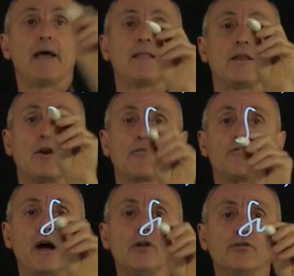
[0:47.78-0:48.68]
And then in our
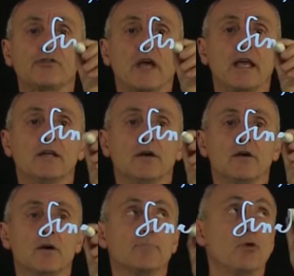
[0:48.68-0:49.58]
final state,
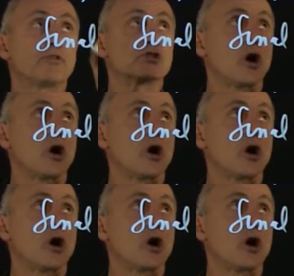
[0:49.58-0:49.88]
both the